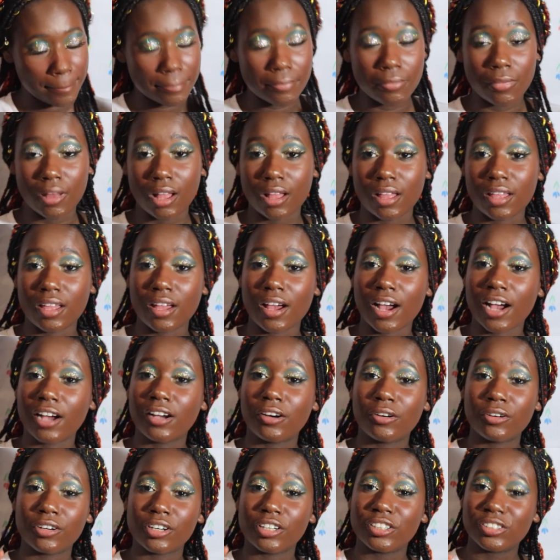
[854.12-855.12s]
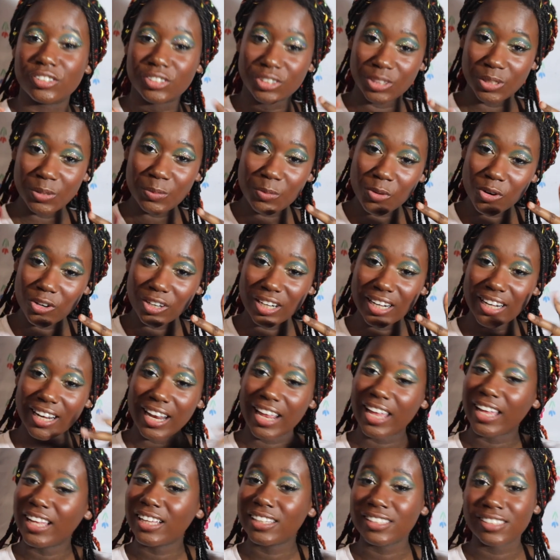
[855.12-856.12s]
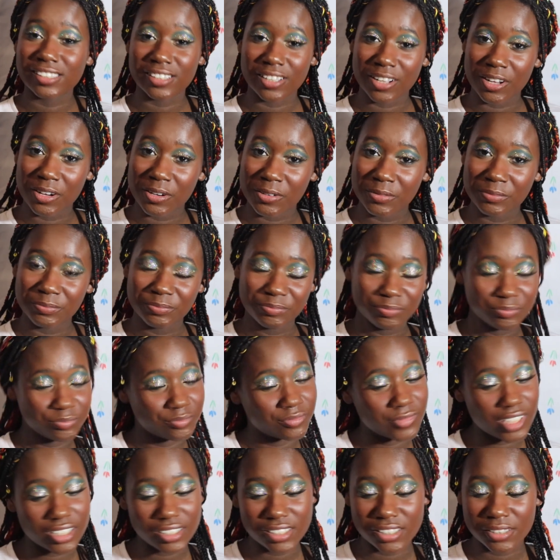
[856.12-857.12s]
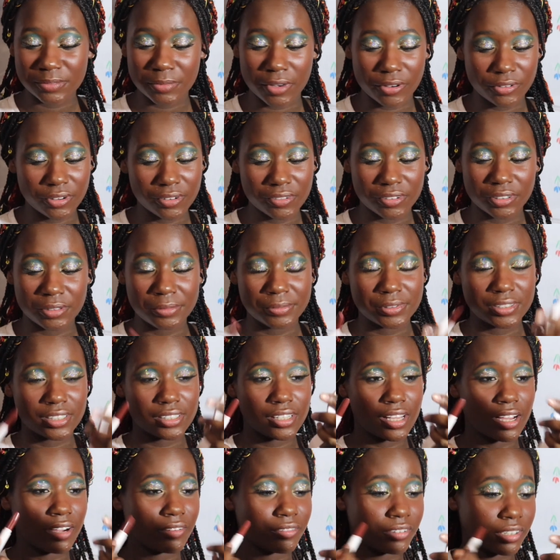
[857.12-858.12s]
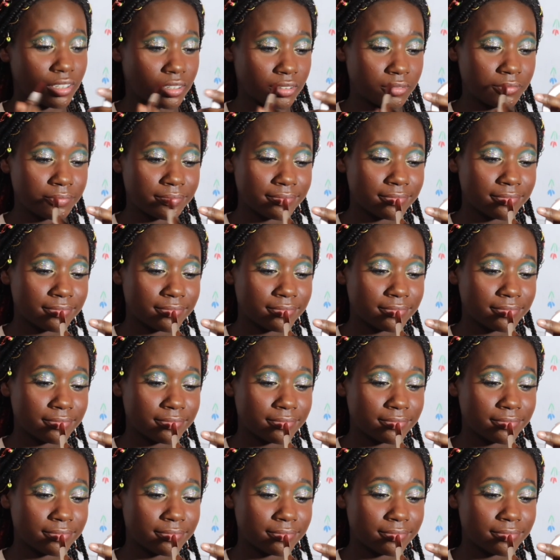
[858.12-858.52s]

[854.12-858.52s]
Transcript: but I ordered two more today so this is my favorite lipstick ever